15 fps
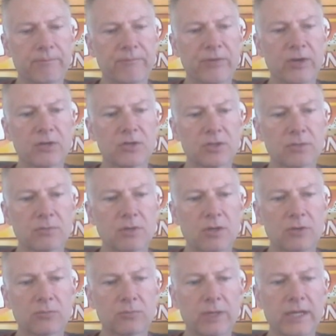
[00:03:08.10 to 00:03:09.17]
function
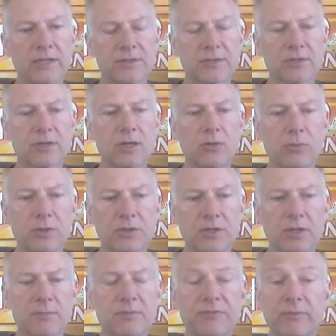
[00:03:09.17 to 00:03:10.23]
called ran0, which
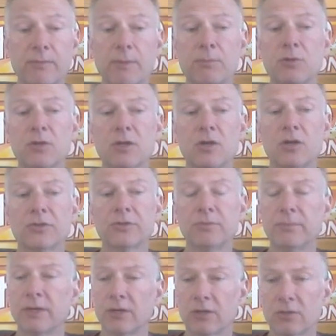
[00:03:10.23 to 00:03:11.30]
comes from a book called
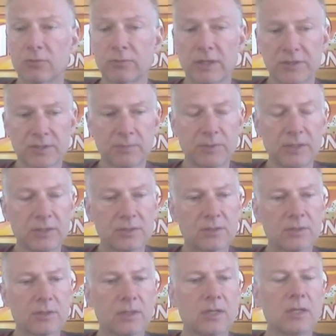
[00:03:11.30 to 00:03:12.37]
Numerical
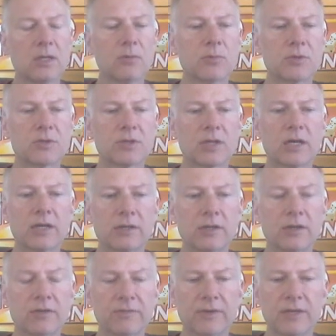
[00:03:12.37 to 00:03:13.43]
Recipes, which a lot
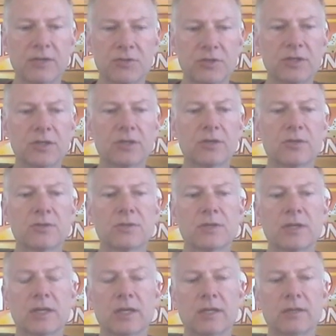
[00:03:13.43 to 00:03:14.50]
of engineers
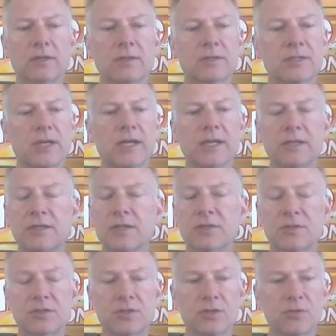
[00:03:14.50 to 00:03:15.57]
and
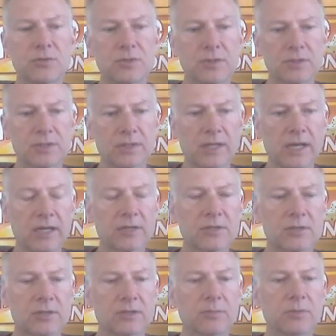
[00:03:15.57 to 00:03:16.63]
scientists use. It's an
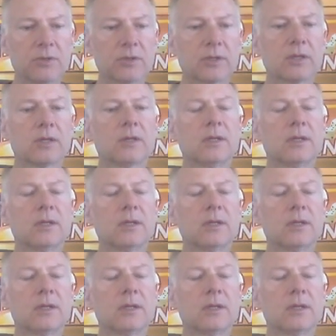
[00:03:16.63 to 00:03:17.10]
excellent book